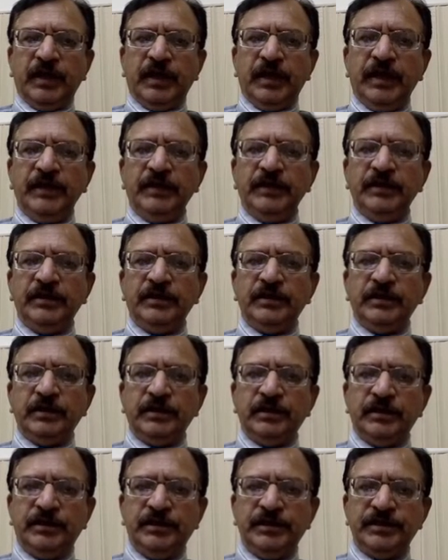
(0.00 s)
And the
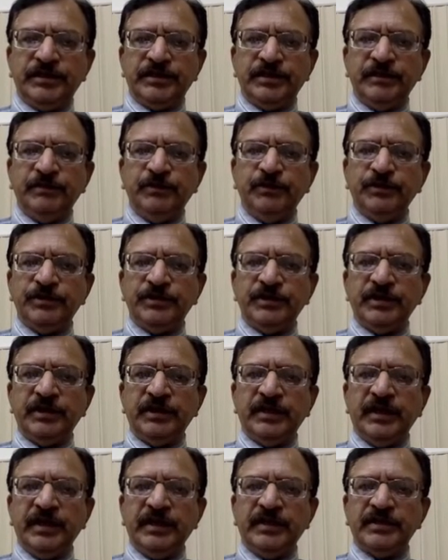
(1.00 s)

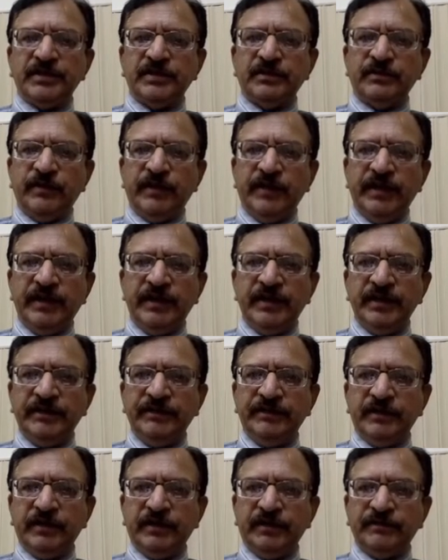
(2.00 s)
distribution and
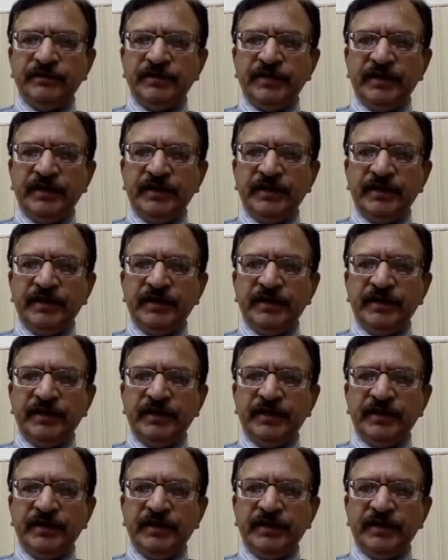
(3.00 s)
severity of